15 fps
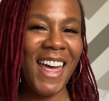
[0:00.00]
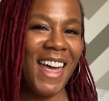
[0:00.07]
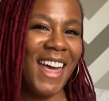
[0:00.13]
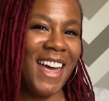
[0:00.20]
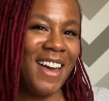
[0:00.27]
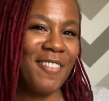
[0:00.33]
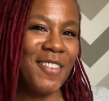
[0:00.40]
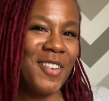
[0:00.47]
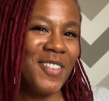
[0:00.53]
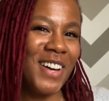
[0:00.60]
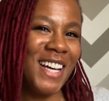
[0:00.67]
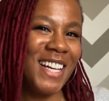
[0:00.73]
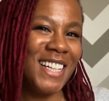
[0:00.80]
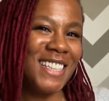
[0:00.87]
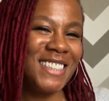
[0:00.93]
Hey
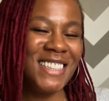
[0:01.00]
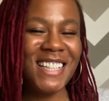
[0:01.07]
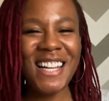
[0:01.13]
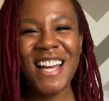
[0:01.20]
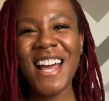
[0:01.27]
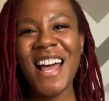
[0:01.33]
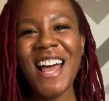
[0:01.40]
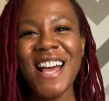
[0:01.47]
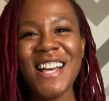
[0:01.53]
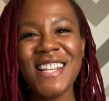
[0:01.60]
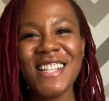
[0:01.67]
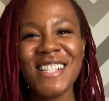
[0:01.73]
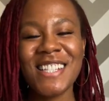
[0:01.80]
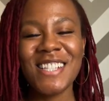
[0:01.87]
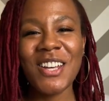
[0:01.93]
everyone,
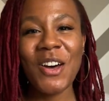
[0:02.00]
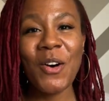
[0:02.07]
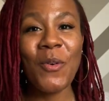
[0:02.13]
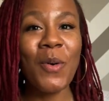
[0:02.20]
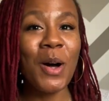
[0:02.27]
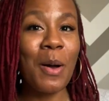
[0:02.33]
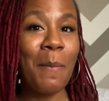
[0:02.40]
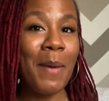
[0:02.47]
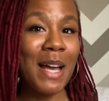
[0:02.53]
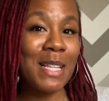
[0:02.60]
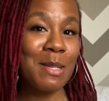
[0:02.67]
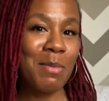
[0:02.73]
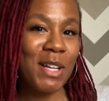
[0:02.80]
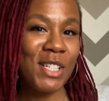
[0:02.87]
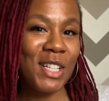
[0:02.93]
so welcome back to
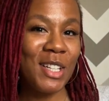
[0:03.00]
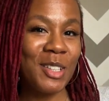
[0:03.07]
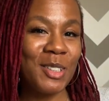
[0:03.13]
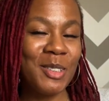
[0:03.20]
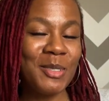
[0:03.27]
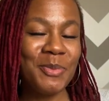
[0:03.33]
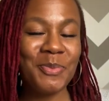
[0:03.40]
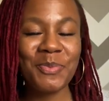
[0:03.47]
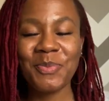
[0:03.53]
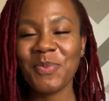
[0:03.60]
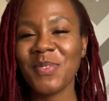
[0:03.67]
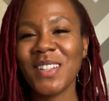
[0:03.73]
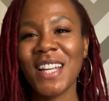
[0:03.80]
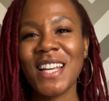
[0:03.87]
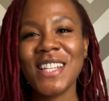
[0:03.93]
my channel.
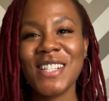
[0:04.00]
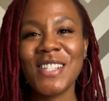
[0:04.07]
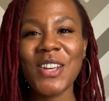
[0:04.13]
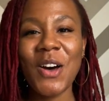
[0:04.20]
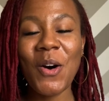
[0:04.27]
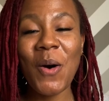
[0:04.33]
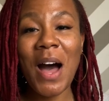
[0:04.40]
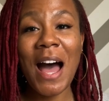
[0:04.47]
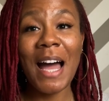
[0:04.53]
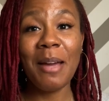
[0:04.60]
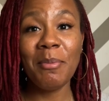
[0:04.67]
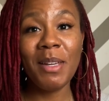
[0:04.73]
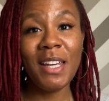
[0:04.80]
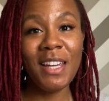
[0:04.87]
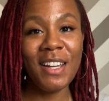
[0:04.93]
So I'm
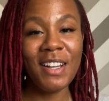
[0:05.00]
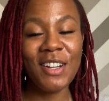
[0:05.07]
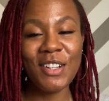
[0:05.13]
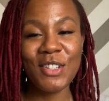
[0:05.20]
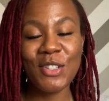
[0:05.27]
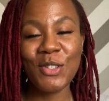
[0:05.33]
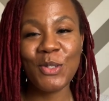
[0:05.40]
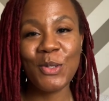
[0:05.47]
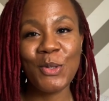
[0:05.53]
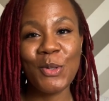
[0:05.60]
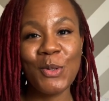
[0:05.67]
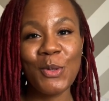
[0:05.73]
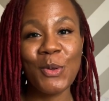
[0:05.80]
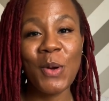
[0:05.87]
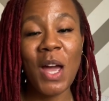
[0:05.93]
here
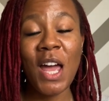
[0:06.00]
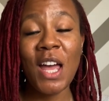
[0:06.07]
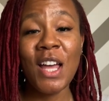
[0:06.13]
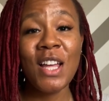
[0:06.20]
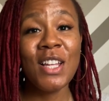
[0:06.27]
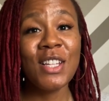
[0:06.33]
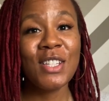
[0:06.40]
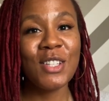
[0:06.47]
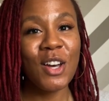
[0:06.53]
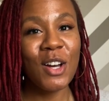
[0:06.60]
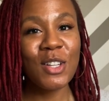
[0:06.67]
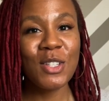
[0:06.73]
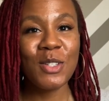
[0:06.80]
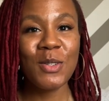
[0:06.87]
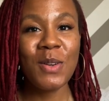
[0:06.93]
to talk
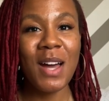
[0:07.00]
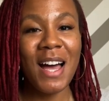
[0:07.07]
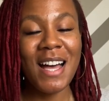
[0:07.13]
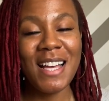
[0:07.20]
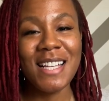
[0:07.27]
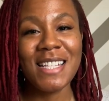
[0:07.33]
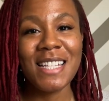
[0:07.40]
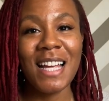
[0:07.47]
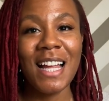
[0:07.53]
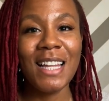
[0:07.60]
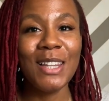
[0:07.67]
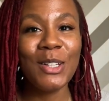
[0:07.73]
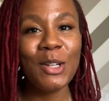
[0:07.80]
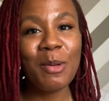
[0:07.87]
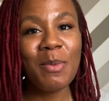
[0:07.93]
to you guys a
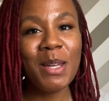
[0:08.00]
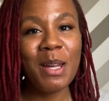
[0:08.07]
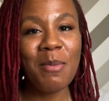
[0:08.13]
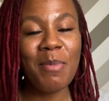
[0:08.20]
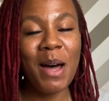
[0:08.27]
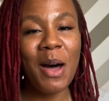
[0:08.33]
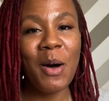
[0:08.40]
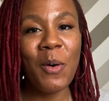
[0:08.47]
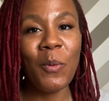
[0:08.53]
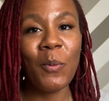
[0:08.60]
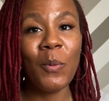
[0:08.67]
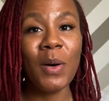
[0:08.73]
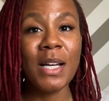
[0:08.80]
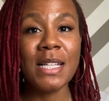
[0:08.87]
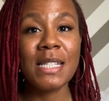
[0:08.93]
little bit about
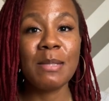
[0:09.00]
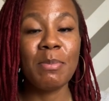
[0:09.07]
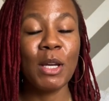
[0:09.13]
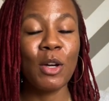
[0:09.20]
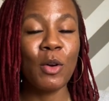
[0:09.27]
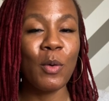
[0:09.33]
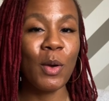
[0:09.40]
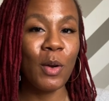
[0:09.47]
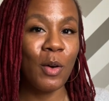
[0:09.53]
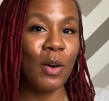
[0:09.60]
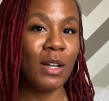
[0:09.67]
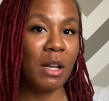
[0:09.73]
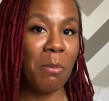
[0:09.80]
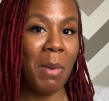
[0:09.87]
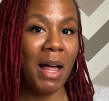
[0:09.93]
what's been going
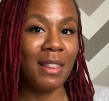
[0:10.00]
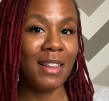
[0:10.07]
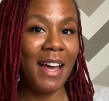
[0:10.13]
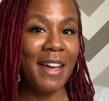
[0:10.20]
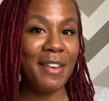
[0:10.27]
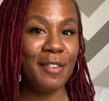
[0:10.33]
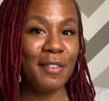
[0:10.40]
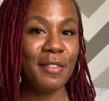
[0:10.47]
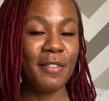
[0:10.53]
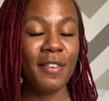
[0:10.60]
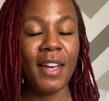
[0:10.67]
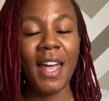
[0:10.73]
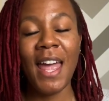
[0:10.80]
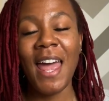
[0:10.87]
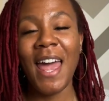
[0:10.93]
on in my life
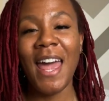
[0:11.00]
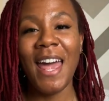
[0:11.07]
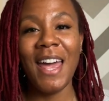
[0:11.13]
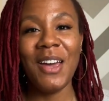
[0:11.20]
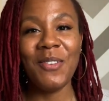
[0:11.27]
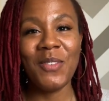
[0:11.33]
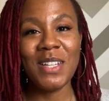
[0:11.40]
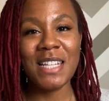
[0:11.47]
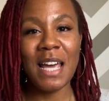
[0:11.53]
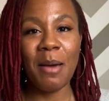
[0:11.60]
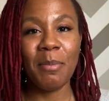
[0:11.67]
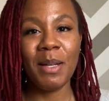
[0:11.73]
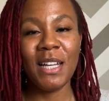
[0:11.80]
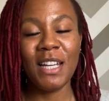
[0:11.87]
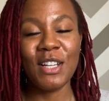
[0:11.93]
and what's
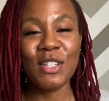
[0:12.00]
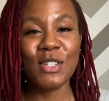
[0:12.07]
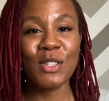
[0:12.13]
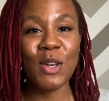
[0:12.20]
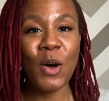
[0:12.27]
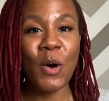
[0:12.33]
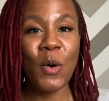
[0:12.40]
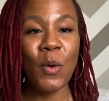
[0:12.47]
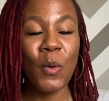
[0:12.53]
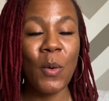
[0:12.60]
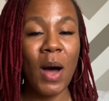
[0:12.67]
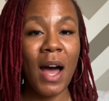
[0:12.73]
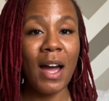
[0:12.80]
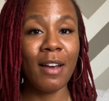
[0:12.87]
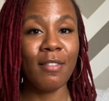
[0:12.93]
happening. So
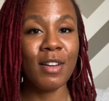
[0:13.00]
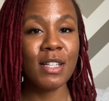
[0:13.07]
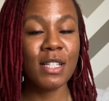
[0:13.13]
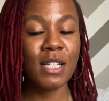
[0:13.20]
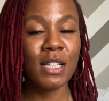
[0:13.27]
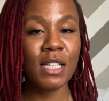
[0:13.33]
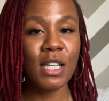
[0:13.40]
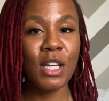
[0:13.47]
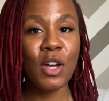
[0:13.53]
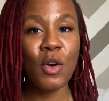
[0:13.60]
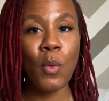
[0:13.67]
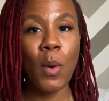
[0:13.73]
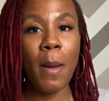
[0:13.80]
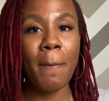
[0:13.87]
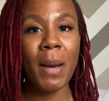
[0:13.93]
I recently
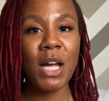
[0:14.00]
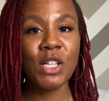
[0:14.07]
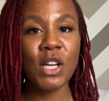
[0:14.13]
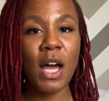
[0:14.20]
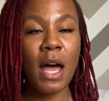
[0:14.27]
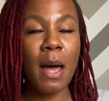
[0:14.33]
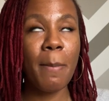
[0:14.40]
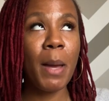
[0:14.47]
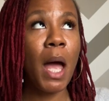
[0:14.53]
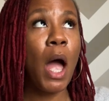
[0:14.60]
quit my job.